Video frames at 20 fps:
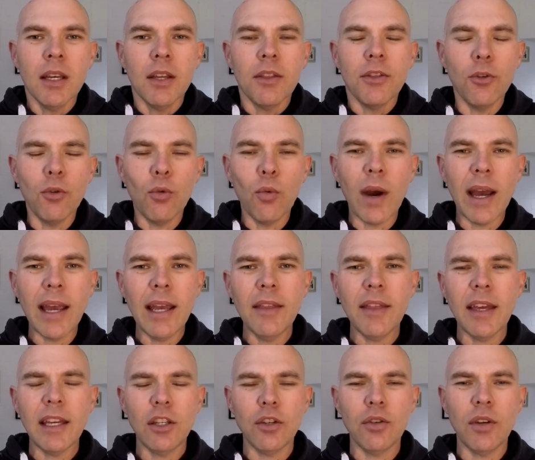The way
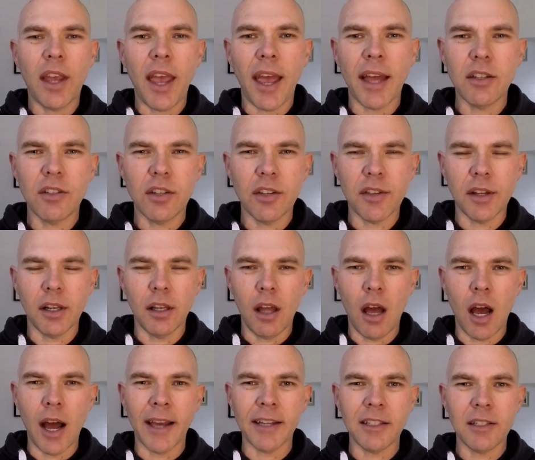that you get to the
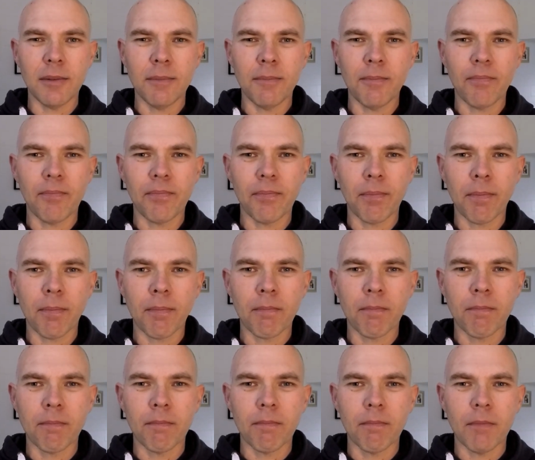light
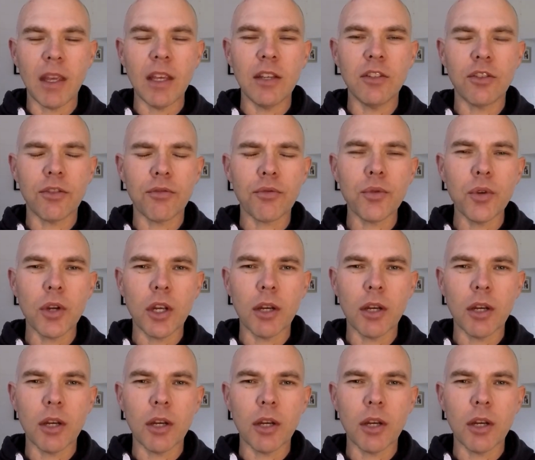is through